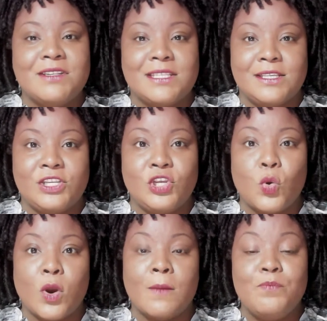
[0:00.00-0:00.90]

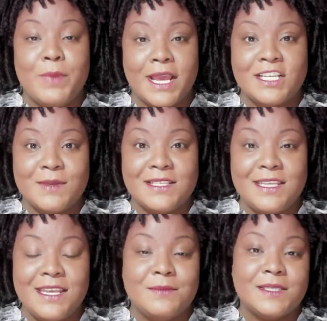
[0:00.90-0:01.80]
your management team
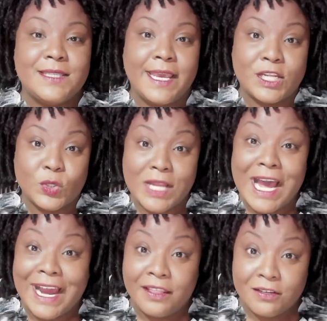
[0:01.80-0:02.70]
stand on
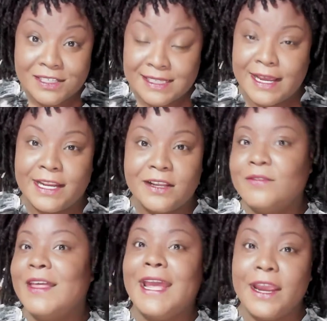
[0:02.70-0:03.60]
either side of
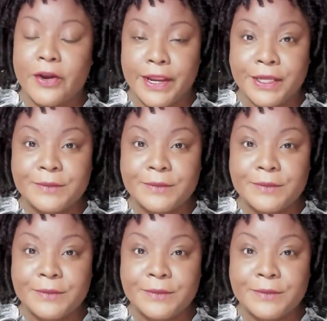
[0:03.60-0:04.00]
that area.